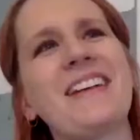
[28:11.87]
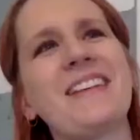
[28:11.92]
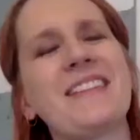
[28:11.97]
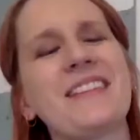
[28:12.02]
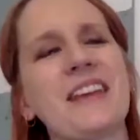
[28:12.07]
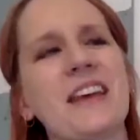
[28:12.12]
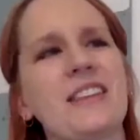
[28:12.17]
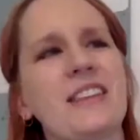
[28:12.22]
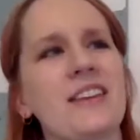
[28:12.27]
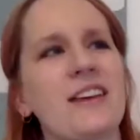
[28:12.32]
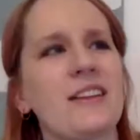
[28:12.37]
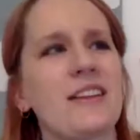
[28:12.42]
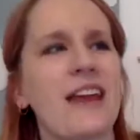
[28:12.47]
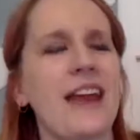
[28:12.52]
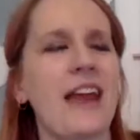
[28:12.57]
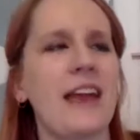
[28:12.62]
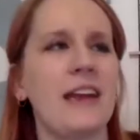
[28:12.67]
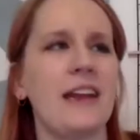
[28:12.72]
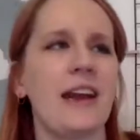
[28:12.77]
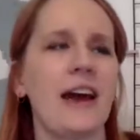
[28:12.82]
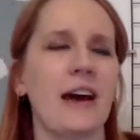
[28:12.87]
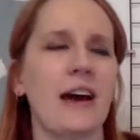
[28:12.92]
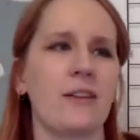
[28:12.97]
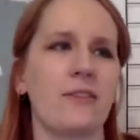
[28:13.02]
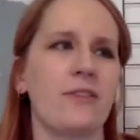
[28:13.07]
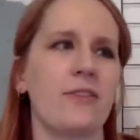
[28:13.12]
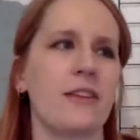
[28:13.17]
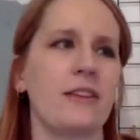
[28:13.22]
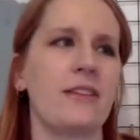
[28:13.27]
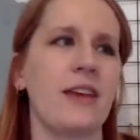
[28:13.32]
said that 8 out
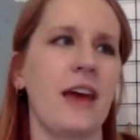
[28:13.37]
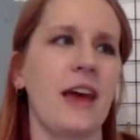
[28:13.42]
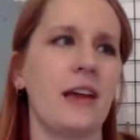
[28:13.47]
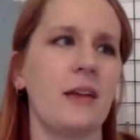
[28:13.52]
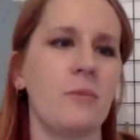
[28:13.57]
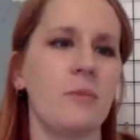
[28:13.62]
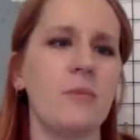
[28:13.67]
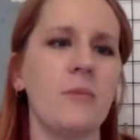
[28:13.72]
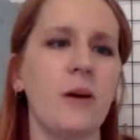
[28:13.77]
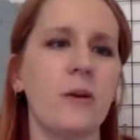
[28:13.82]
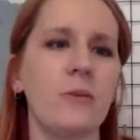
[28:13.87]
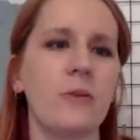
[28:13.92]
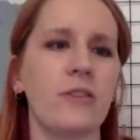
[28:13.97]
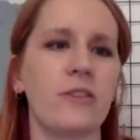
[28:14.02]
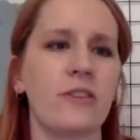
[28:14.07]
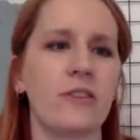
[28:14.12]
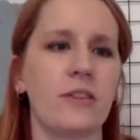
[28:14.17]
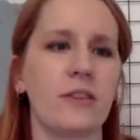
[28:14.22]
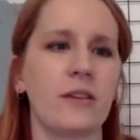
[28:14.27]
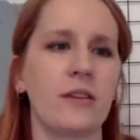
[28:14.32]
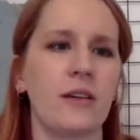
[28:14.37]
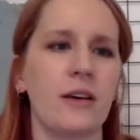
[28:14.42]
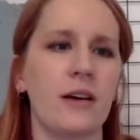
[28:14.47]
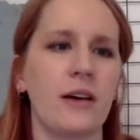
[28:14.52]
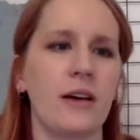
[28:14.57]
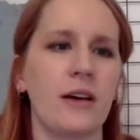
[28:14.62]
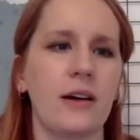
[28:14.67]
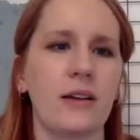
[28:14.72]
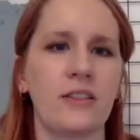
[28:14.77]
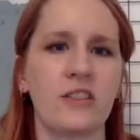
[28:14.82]
of the 10 most
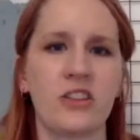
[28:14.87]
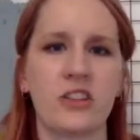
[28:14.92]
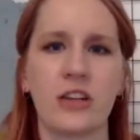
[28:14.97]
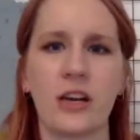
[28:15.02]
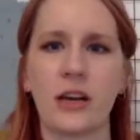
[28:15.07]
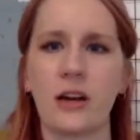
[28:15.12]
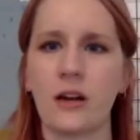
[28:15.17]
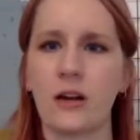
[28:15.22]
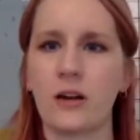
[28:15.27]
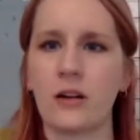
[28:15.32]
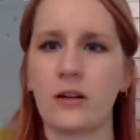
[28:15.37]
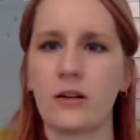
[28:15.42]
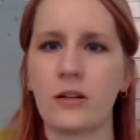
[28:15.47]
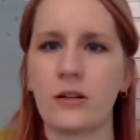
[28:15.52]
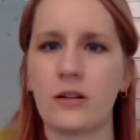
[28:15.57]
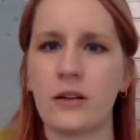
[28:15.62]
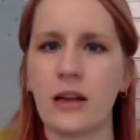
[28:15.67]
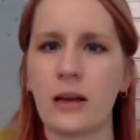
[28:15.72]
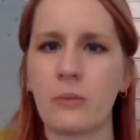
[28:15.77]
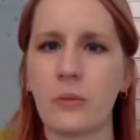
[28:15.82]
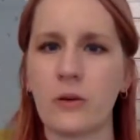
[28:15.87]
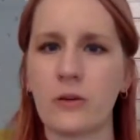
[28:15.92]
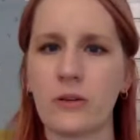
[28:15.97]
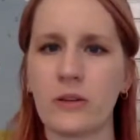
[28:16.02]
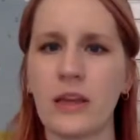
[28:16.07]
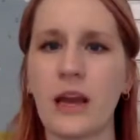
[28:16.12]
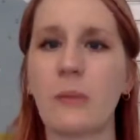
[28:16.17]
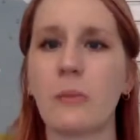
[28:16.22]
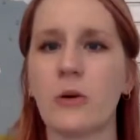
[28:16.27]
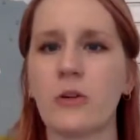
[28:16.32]
shared
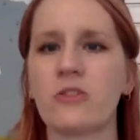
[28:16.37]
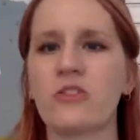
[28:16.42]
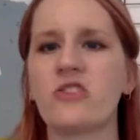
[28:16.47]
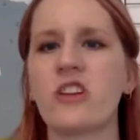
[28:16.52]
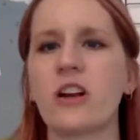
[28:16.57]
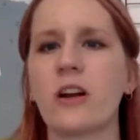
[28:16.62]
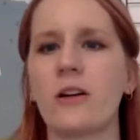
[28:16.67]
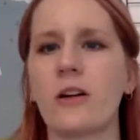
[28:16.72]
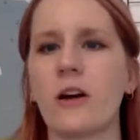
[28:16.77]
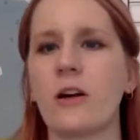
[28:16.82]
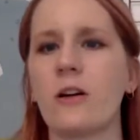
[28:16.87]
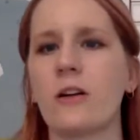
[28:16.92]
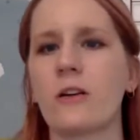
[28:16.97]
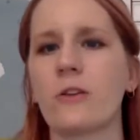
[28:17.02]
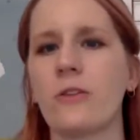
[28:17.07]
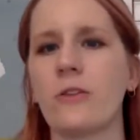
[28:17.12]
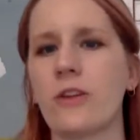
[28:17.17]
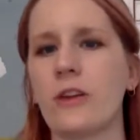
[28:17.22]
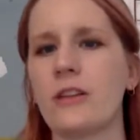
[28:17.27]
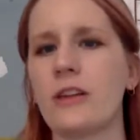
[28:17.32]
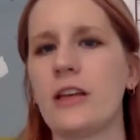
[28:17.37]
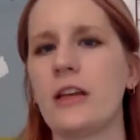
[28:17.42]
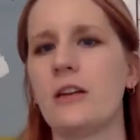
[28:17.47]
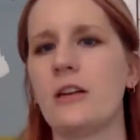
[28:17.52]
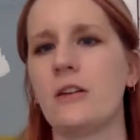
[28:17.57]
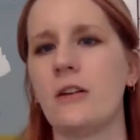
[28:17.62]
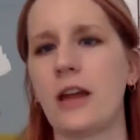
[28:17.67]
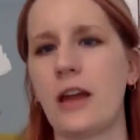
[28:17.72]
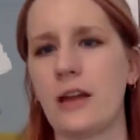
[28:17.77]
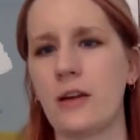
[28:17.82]
articles on the
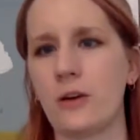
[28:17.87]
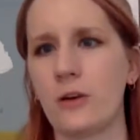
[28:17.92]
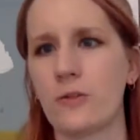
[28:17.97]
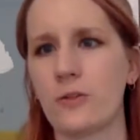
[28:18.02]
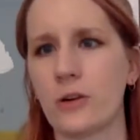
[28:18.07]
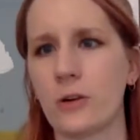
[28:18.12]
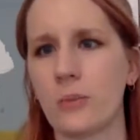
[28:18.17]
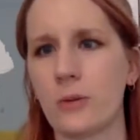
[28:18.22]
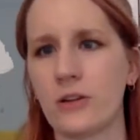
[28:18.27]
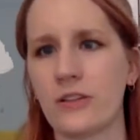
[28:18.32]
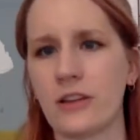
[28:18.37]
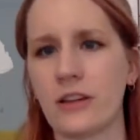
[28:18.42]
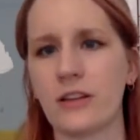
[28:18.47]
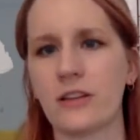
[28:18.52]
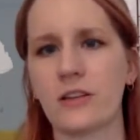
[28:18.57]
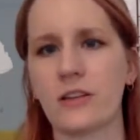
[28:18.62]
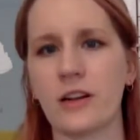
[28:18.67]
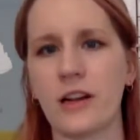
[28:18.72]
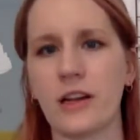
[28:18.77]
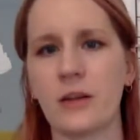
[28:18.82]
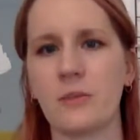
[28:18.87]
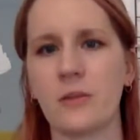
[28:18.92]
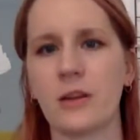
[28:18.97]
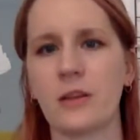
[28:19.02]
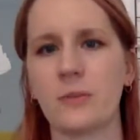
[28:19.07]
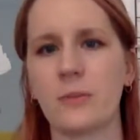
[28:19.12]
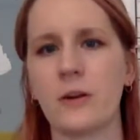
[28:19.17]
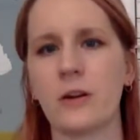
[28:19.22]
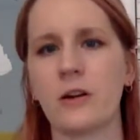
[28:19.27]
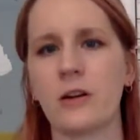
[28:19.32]
internet over a particular
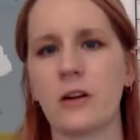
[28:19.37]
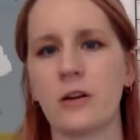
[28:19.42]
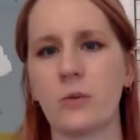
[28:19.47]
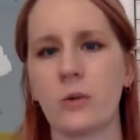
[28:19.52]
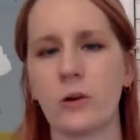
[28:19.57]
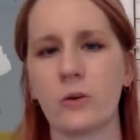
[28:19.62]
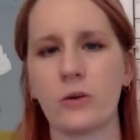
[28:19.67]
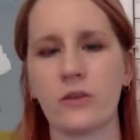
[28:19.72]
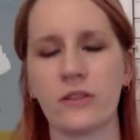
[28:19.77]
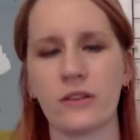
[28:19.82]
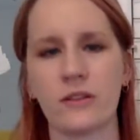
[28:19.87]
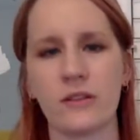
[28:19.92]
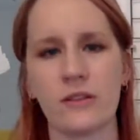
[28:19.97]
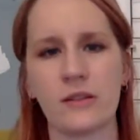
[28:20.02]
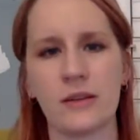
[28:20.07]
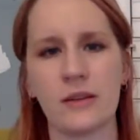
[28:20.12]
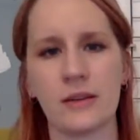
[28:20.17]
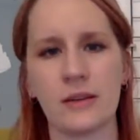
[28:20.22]
8-month period were quizzes.